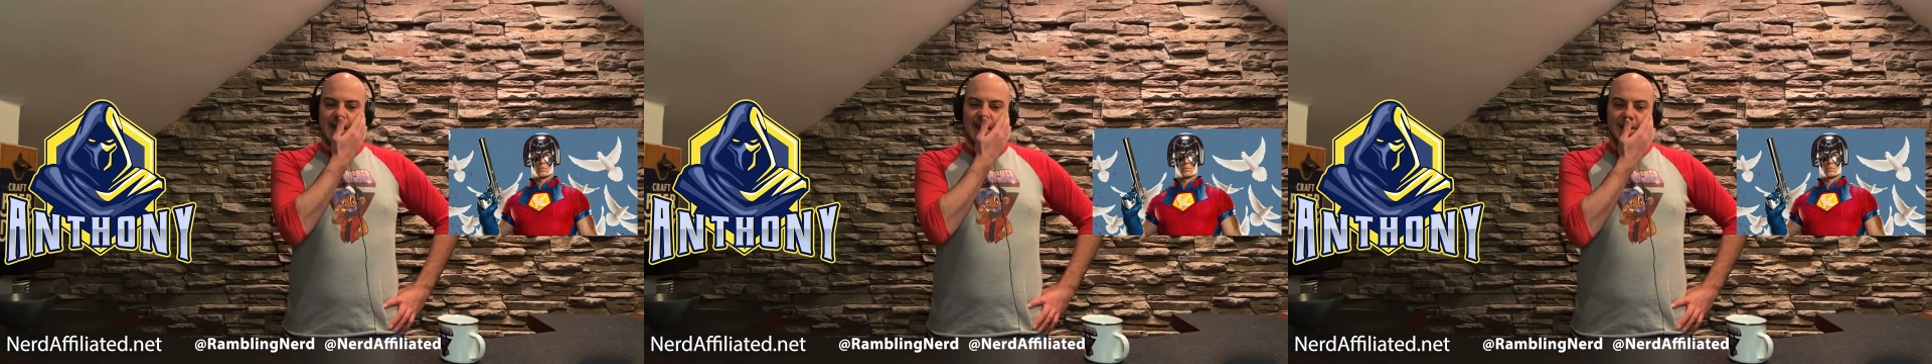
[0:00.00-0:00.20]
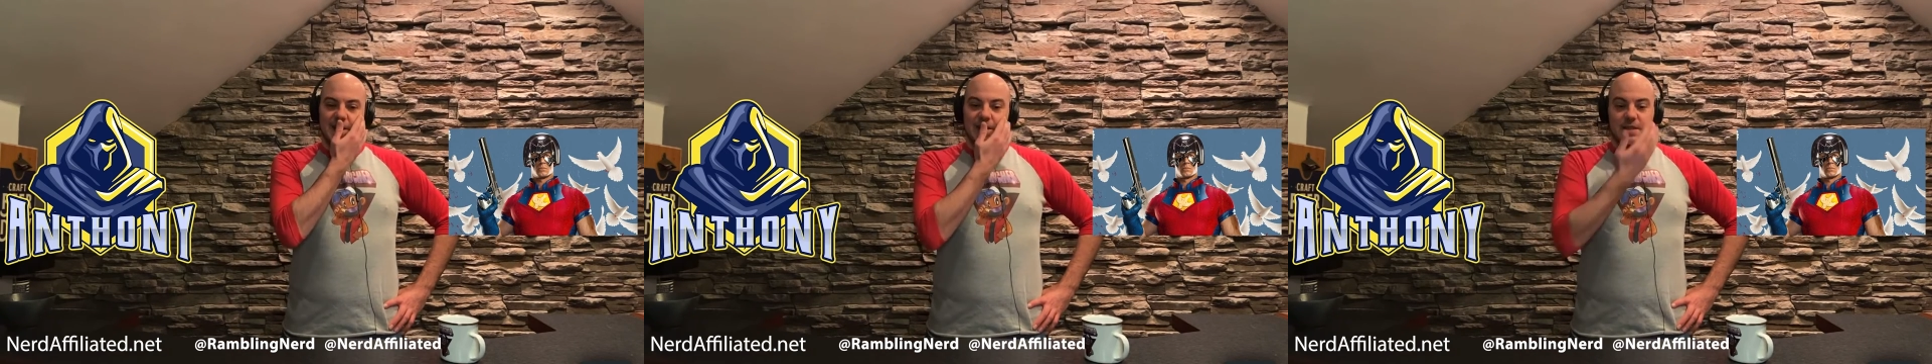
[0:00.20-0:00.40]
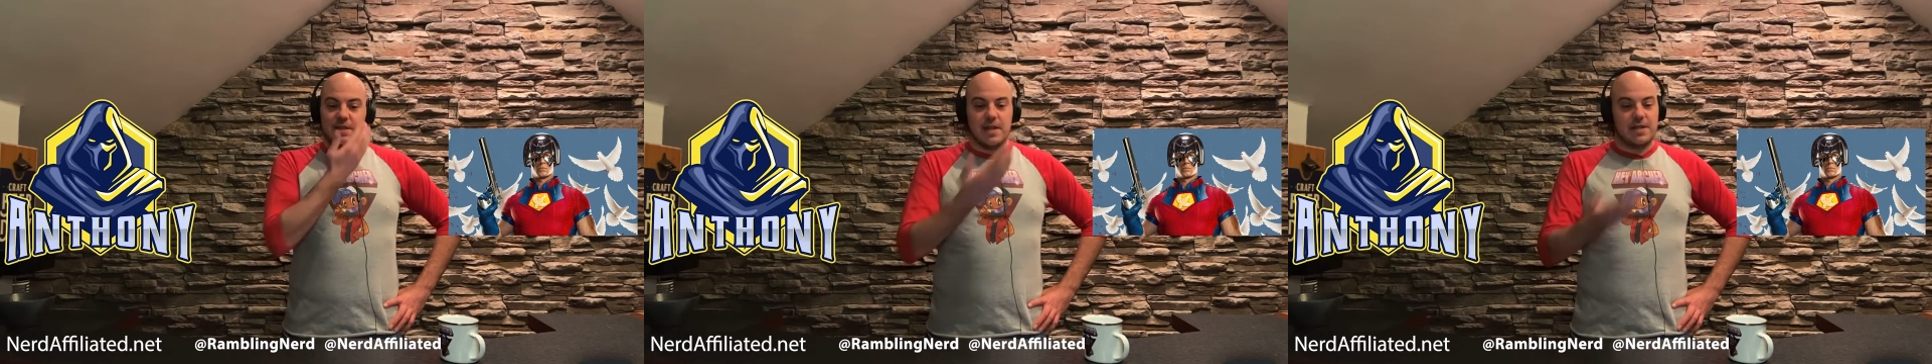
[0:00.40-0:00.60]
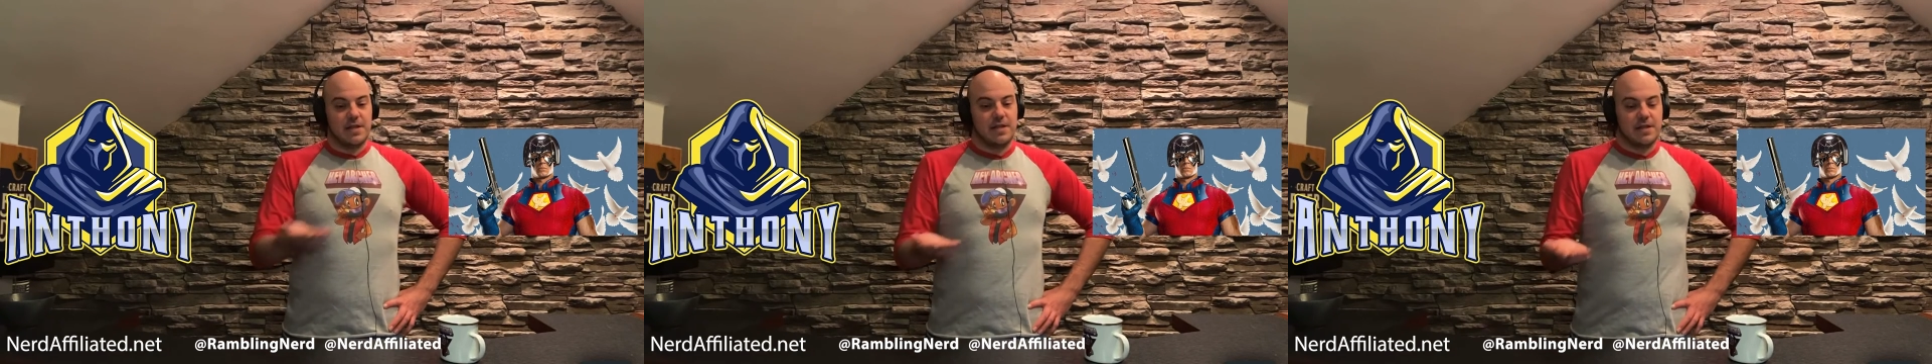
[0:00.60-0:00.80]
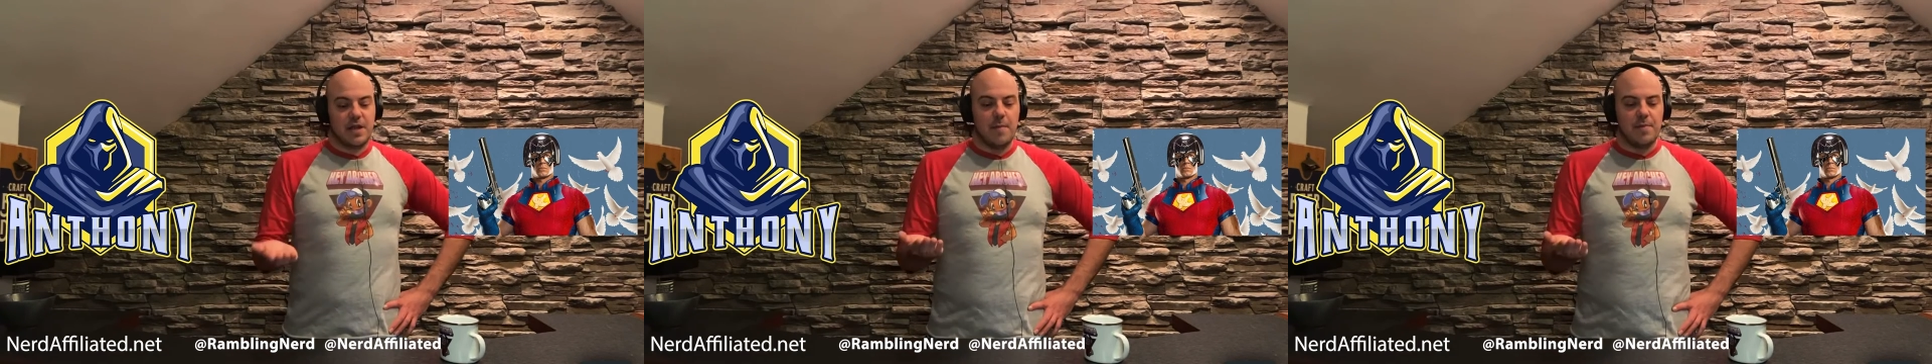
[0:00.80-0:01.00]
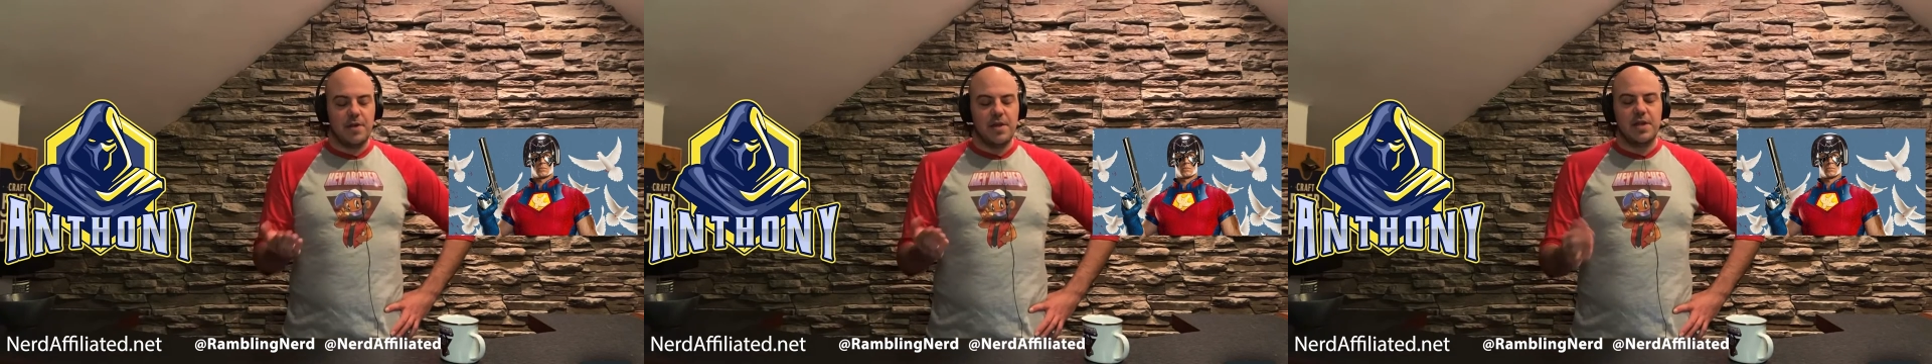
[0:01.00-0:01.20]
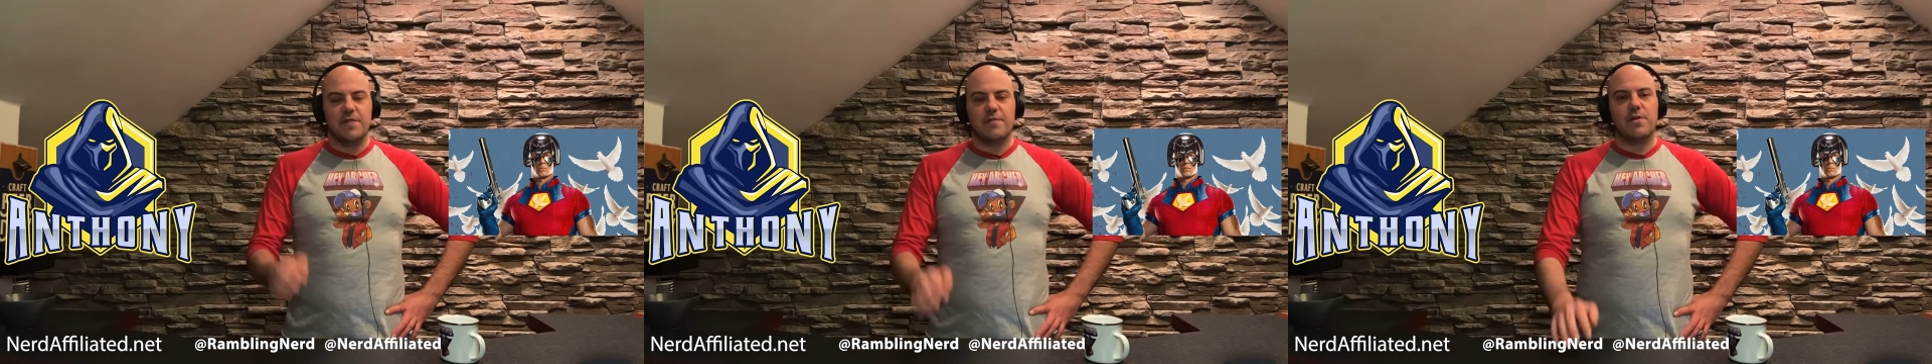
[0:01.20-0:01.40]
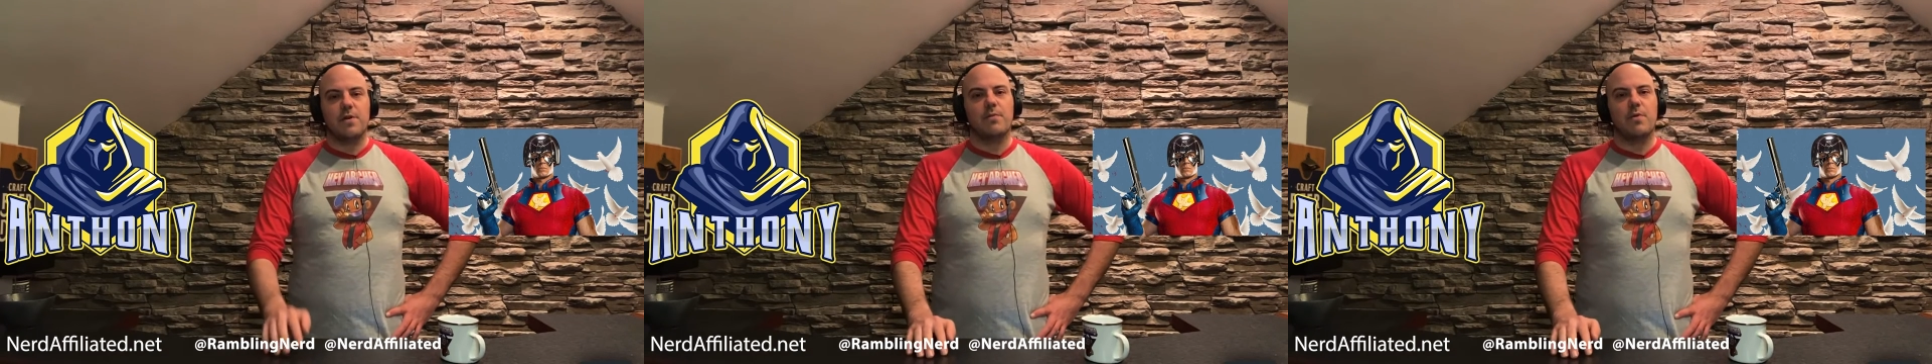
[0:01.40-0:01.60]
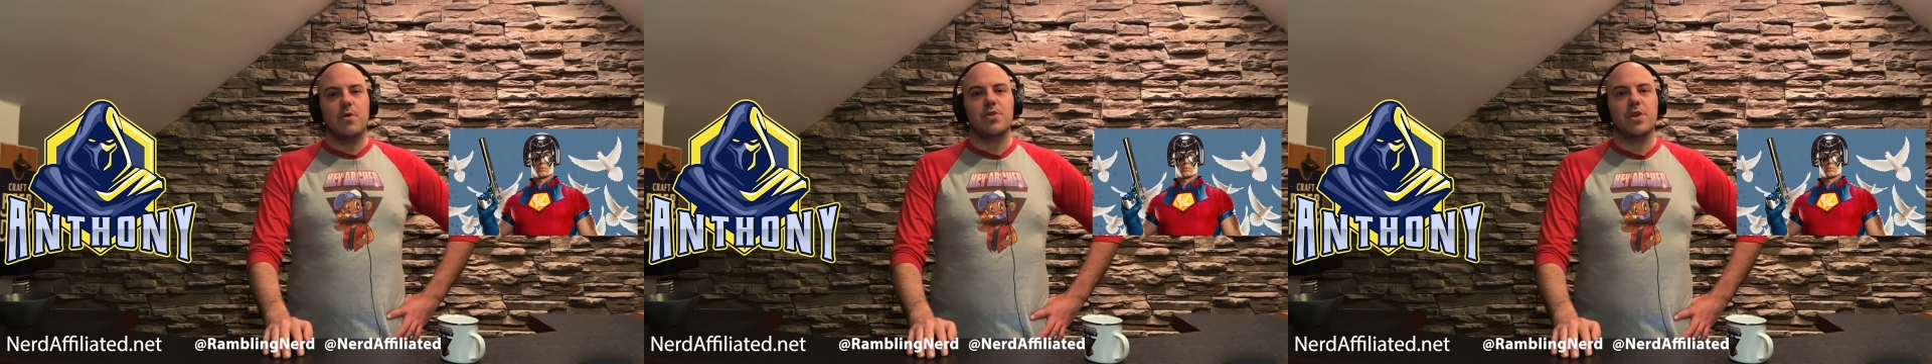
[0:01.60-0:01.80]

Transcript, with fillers: it's a it's a completely different approach,